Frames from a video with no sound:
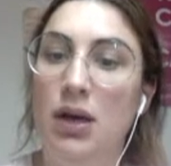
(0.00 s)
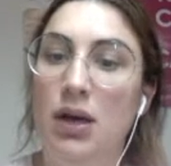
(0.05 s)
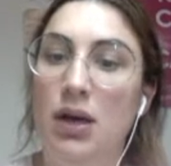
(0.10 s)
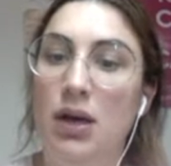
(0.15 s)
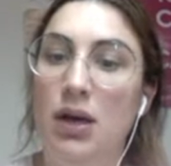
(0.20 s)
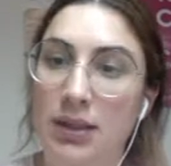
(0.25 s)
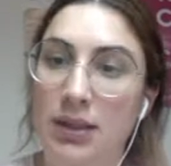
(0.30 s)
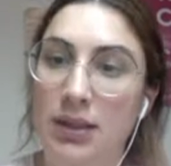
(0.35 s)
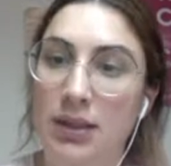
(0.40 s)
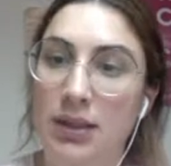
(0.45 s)

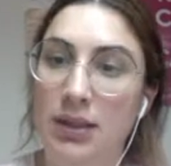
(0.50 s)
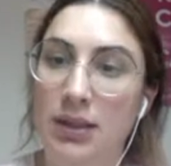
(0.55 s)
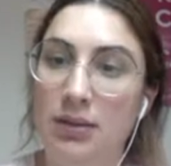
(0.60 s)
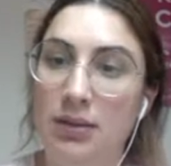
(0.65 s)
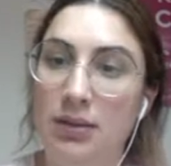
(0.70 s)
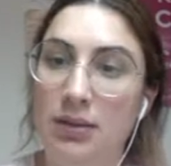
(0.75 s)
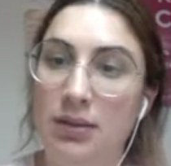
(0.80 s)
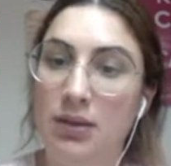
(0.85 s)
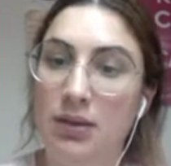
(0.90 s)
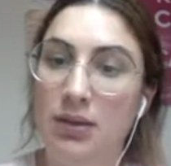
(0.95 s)
in
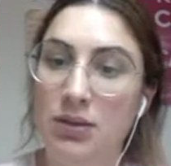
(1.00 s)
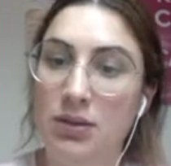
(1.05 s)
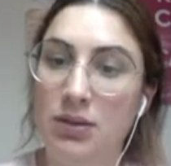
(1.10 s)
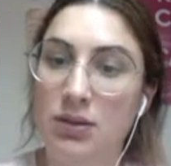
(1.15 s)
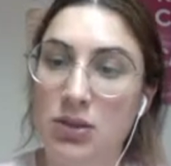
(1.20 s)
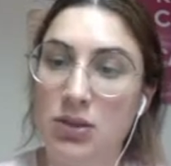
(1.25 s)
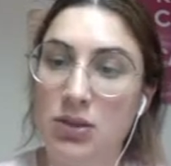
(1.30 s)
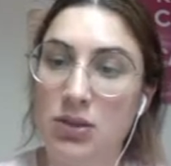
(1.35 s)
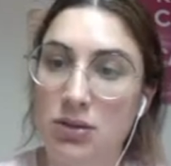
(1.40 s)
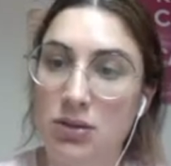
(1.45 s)

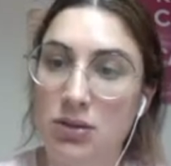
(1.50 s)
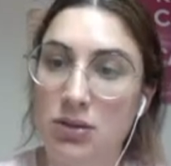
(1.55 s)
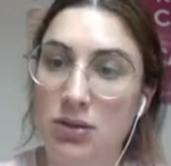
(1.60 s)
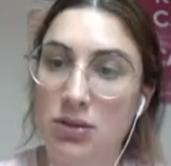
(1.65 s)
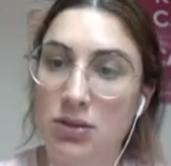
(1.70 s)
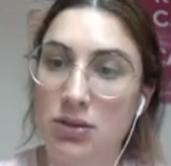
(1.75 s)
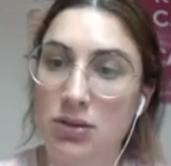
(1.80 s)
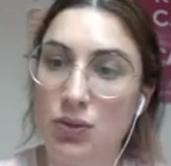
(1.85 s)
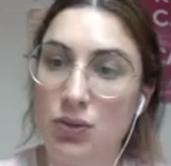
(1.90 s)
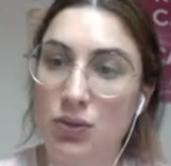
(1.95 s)

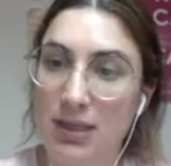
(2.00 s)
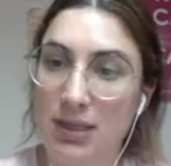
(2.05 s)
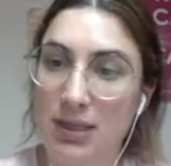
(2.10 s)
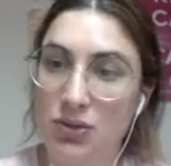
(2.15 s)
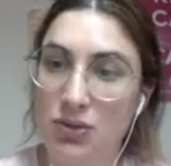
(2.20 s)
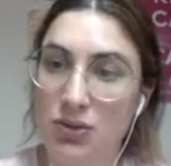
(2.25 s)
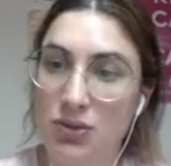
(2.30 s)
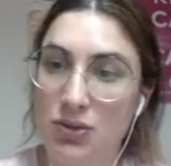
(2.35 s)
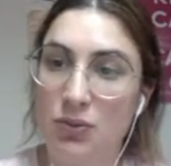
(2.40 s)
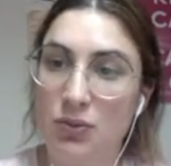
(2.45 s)
two
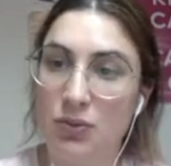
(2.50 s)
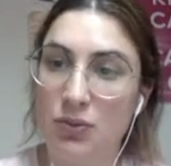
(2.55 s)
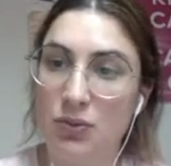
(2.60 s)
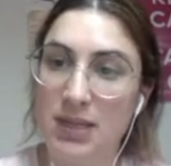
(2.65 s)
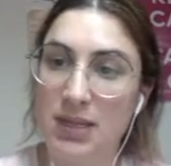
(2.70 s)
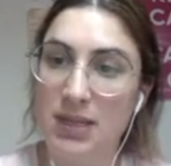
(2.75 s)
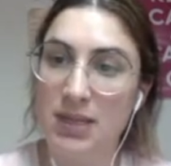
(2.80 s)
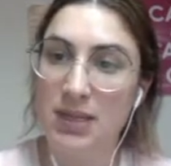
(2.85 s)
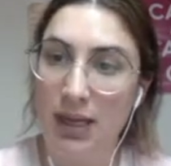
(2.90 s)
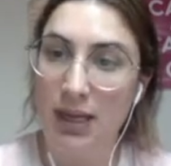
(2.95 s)
test tubes,
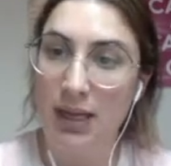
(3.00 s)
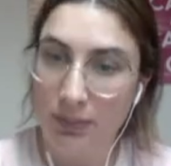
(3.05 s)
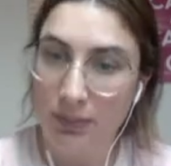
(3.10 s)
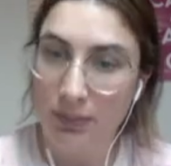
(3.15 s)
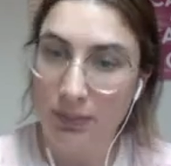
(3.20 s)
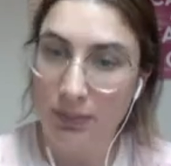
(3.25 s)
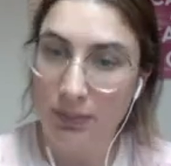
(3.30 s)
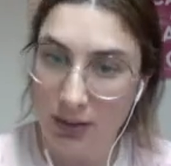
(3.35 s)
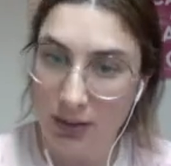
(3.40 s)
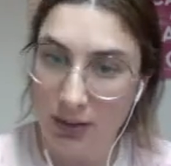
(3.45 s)
A and
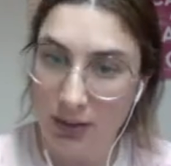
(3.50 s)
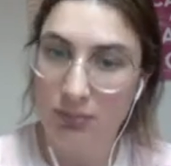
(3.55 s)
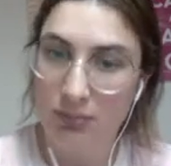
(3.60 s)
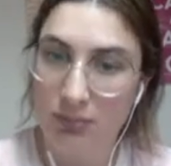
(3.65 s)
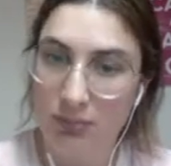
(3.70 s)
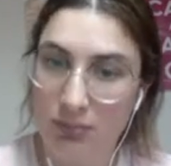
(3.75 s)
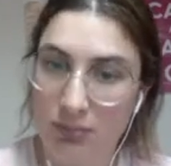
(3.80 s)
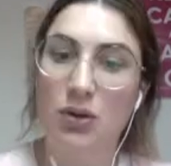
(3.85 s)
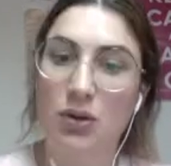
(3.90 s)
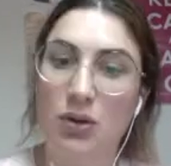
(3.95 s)
B,
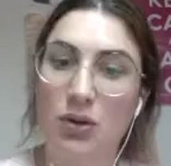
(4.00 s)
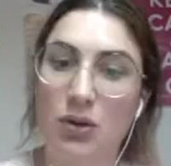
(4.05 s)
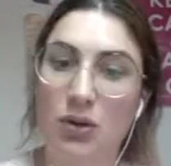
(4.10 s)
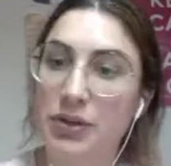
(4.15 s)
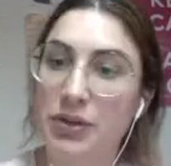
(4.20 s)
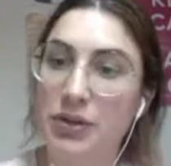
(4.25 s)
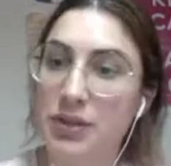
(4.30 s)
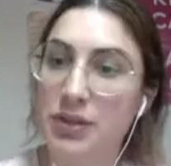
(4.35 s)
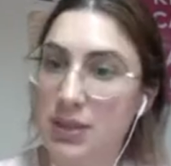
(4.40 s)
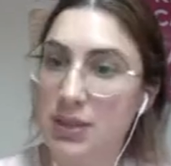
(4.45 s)

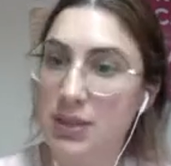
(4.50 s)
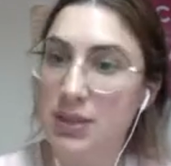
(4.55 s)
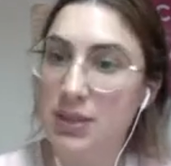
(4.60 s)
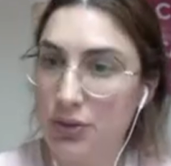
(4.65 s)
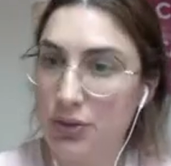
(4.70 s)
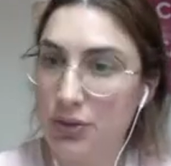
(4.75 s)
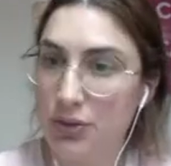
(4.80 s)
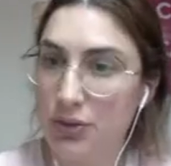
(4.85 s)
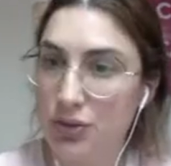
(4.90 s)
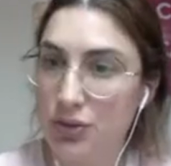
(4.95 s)
cooked
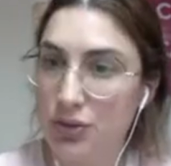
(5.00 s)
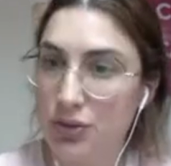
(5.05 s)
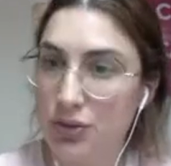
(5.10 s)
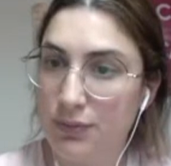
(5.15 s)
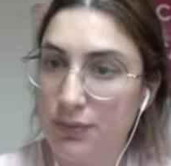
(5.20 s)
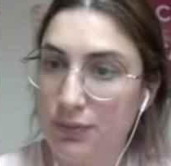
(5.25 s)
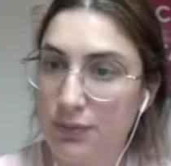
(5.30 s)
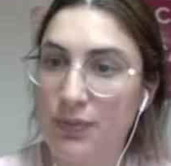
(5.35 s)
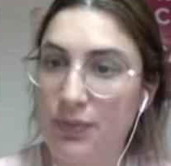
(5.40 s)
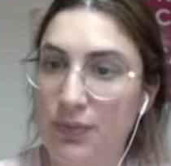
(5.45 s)
starch.
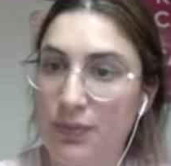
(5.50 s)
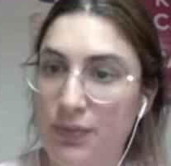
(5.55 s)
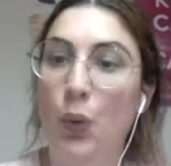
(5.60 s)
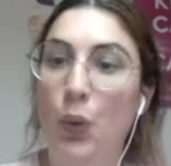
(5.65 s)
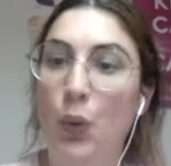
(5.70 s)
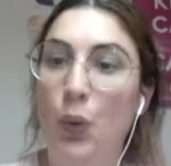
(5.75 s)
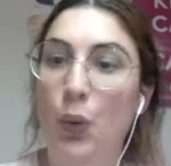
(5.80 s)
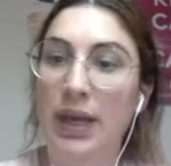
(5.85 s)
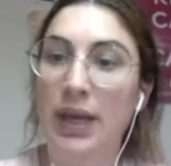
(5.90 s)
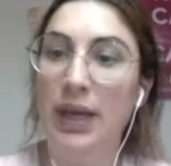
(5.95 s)

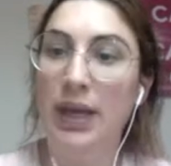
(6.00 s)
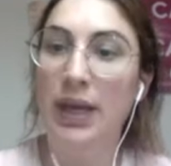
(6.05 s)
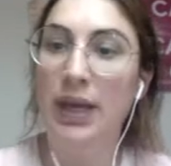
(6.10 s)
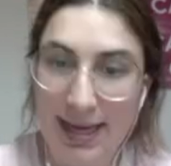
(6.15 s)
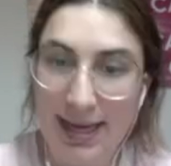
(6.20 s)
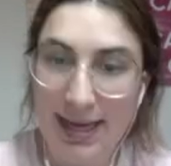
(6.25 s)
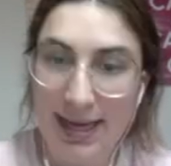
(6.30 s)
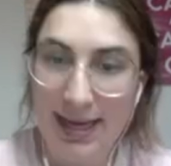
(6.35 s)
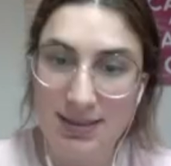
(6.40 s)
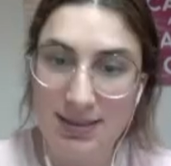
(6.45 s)
We
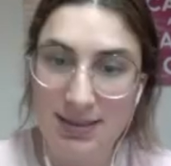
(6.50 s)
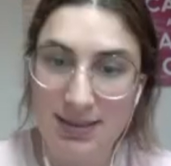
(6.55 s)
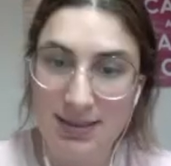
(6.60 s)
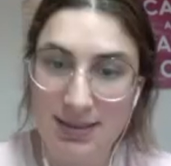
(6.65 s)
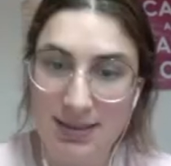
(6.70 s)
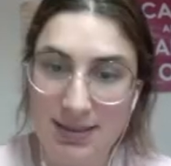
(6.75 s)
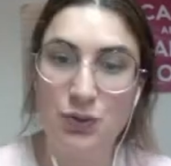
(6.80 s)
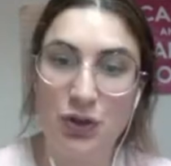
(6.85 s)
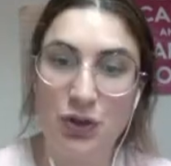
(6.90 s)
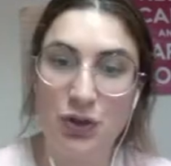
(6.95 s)
added,
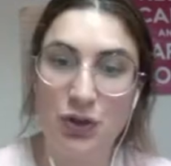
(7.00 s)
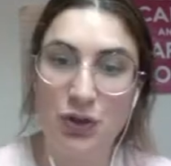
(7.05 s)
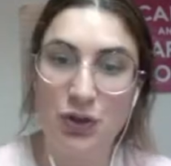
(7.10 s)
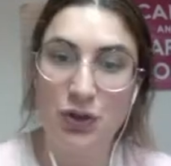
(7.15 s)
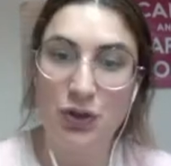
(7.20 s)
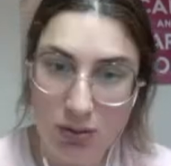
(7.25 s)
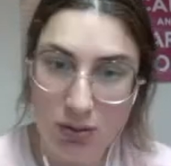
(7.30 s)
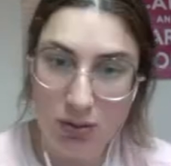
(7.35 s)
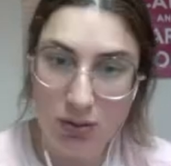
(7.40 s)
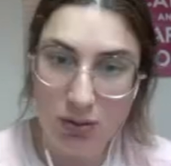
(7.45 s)
and you can
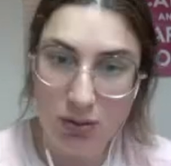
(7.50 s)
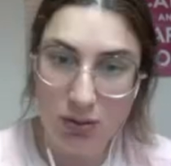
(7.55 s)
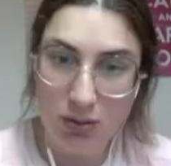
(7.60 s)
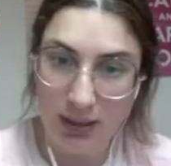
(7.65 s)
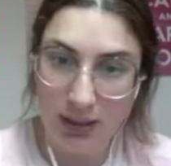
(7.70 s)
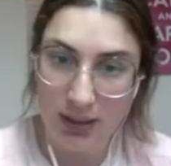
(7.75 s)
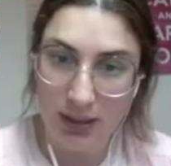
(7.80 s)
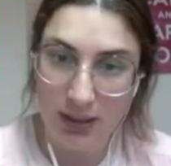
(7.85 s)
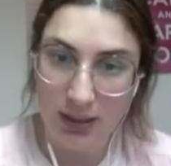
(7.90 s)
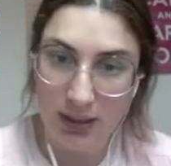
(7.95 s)
see over
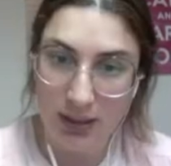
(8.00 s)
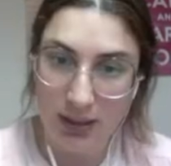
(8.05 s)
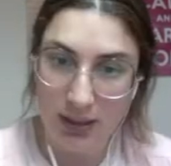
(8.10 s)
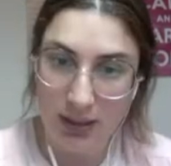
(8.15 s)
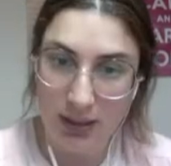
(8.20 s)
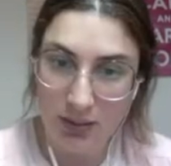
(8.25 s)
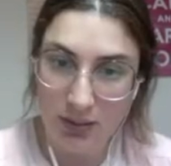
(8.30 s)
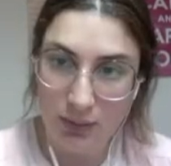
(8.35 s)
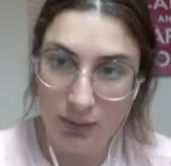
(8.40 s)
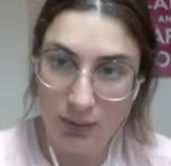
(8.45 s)
here
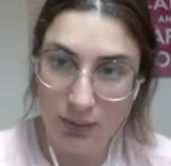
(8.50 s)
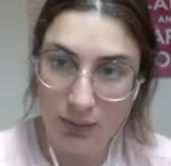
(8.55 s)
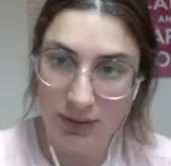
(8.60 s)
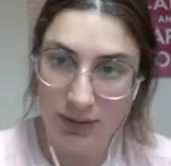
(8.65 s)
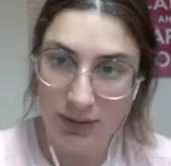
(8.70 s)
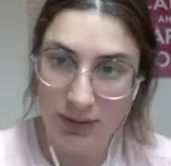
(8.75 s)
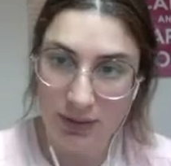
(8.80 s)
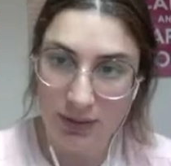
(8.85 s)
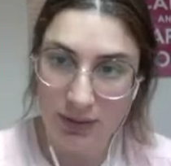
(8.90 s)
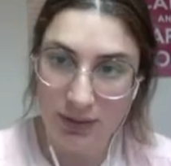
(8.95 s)
with
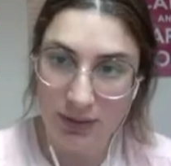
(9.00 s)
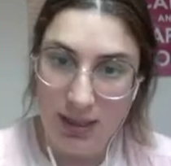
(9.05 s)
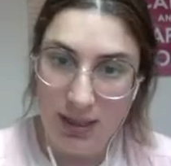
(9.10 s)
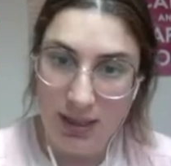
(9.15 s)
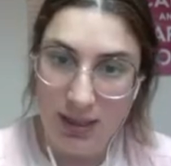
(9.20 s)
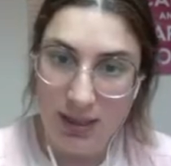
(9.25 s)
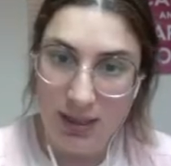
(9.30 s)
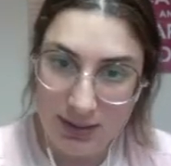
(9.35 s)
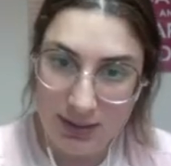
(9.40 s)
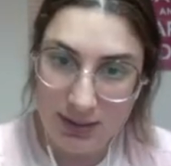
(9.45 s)
me,
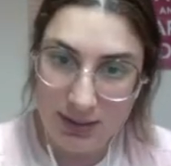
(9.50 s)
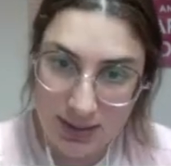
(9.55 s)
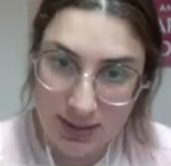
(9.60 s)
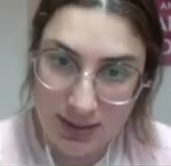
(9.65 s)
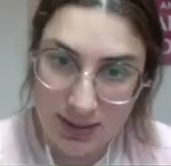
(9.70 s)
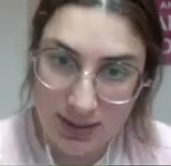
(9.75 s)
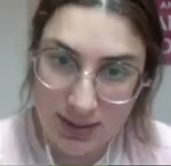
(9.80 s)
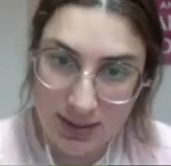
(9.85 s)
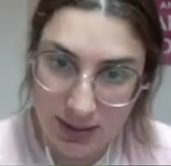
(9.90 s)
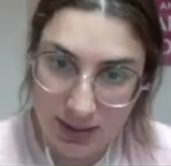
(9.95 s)
that there is
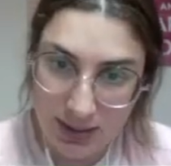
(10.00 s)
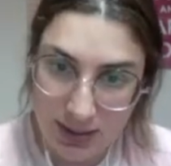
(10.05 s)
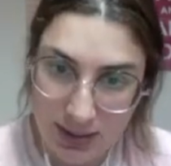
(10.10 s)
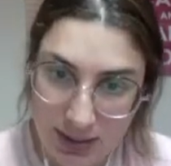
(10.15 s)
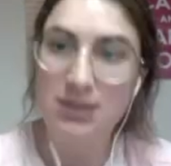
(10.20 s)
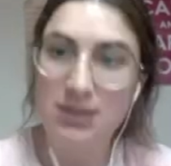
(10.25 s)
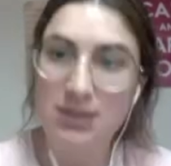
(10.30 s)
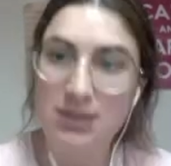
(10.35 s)
the plus